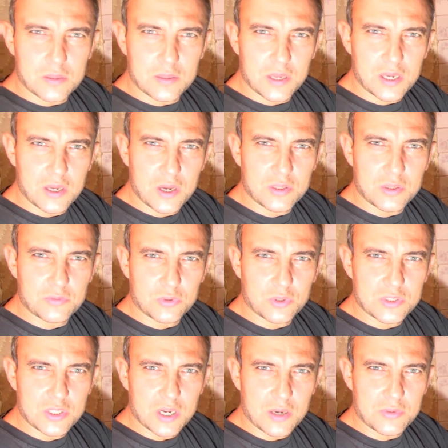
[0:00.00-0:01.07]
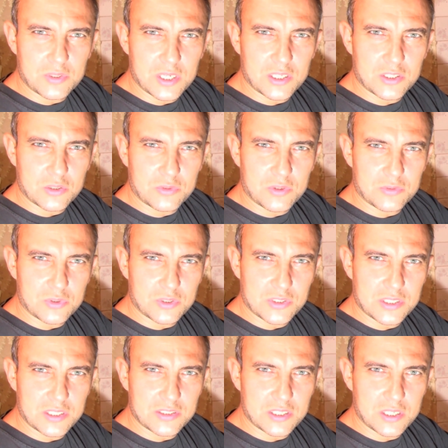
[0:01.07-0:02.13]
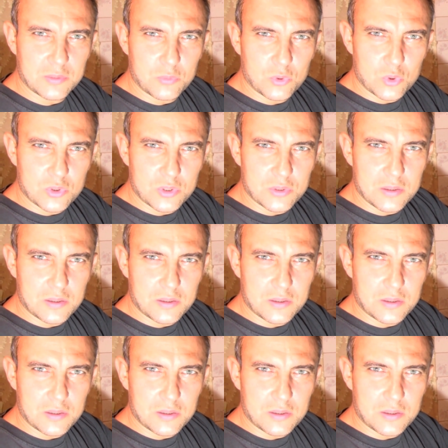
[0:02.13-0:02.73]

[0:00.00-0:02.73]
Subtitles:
Here are the first half a liter of the first distillate poured.